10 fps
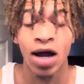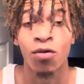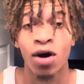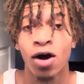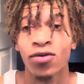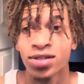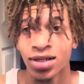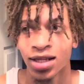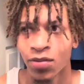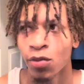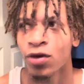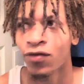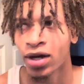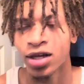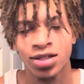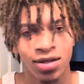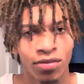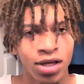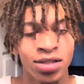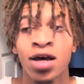I will always say that I'm going to be financially blessed.